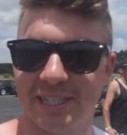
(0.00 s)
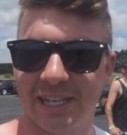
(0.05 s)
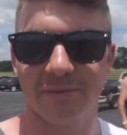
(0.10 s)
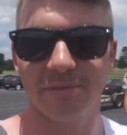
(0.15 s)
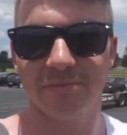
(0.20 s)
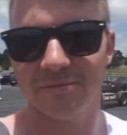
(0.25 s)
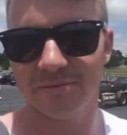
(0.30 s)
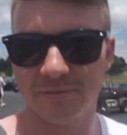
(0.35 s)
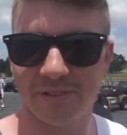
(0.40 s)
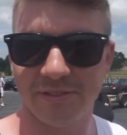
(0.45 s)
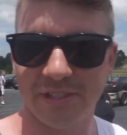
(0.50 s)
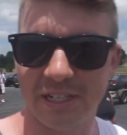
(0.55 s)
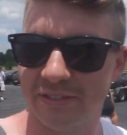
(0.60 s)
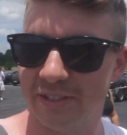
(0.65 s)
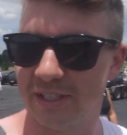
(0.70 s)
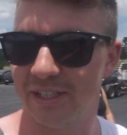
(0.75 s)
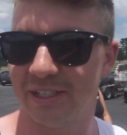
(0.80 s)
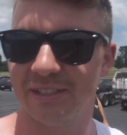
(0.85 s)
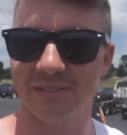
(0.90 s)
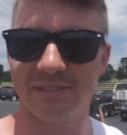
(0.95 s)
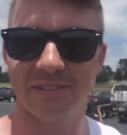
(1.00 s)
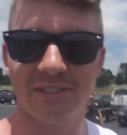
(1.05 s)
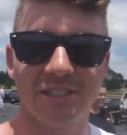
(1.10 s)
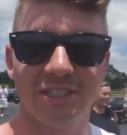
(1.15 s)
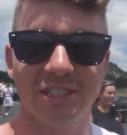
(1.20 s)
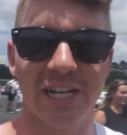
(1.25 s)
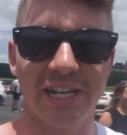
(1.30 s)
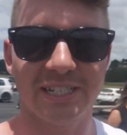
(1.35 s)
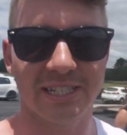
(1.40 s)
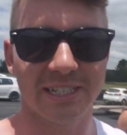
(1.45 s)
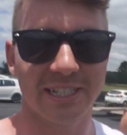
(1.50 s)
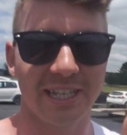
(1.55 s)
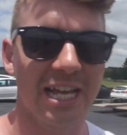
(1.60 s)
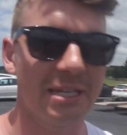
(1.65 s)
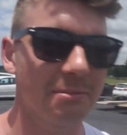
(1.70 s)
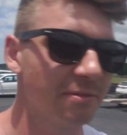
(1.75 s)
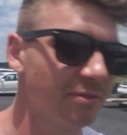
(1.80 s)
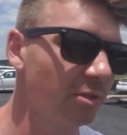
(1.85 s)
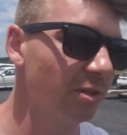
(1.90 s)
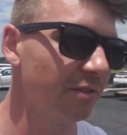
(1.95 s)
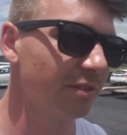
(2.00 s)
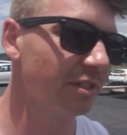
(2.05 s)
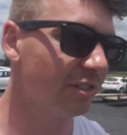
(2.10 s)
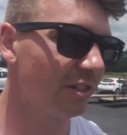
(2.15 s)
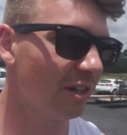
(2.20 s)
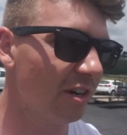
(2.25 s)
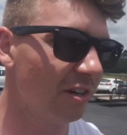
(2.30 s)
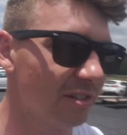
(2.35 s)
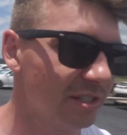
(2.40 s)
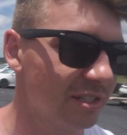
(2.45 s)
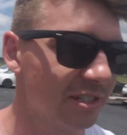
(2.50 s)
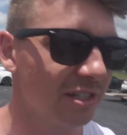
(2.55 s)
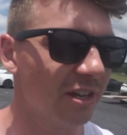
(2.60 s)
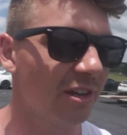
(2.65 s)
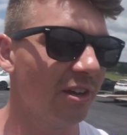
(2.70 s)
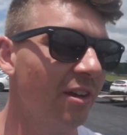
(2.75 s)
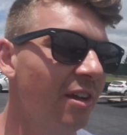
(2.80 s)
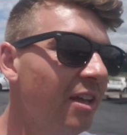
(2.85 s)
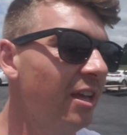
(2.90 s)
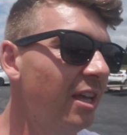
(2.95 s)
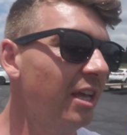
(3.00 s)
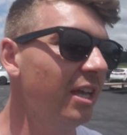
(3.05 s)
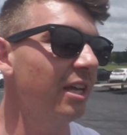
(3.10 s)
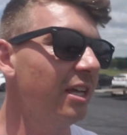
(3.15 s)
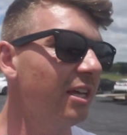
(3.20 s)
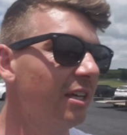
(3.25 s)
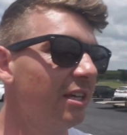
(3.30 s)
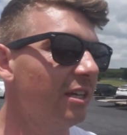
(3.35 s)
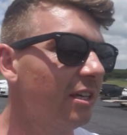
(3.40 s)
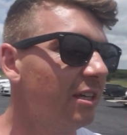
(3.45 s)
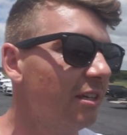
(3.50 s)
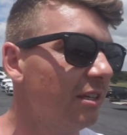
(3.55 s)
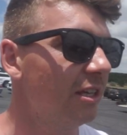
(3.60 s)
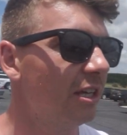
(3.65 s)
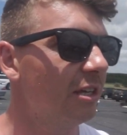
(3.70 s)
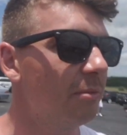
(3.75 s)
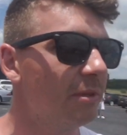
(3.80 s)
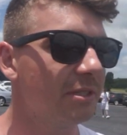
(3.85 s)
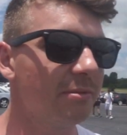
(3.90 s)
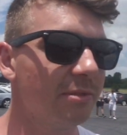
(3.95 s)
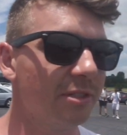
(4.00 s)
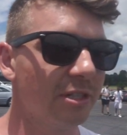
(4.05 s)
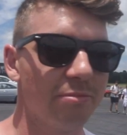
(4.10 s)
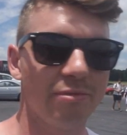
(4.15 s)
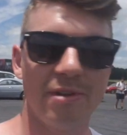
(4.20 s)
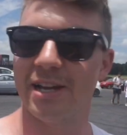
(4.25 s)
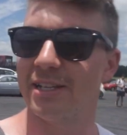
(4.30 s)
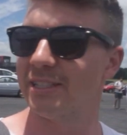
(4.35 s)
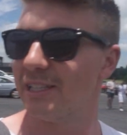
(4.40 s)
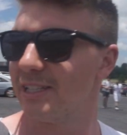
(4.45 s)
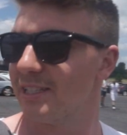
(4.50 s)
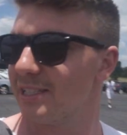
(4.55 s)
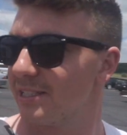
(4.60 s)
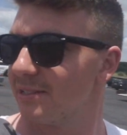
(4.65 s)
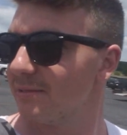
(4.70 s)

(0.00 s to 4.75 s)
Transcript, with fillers: Like we've never chased the cars before with the drones, so yeah, it'll be some good practice.